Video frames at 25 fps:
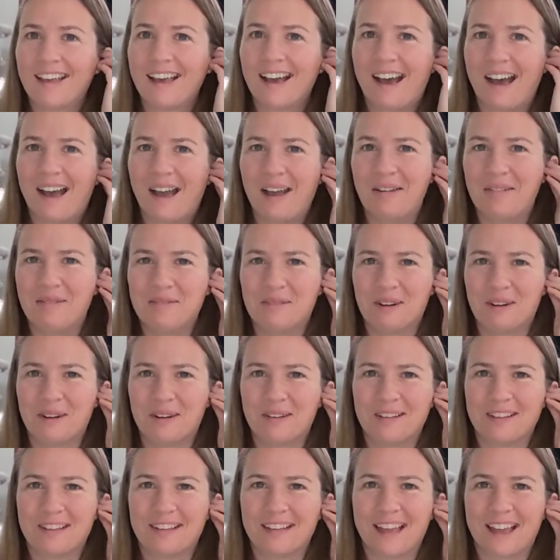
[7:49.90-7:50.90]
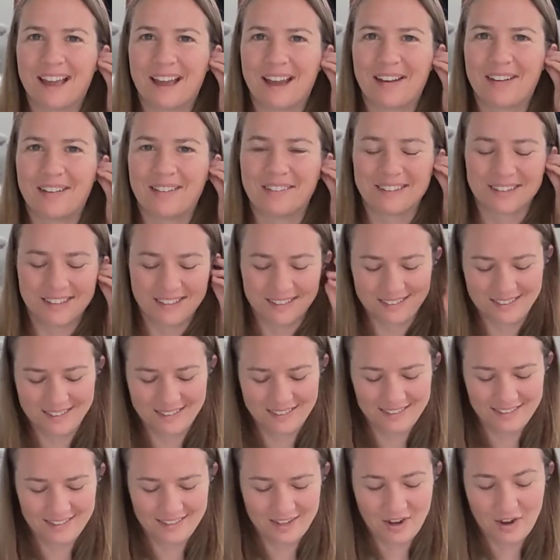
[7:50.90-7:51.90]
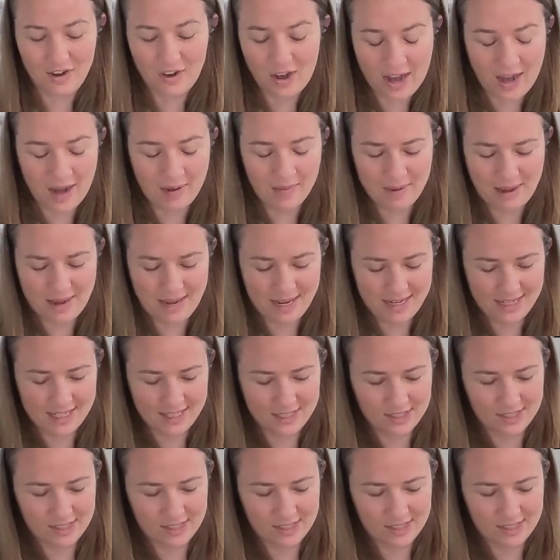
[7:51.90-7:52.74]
I'm I'm adding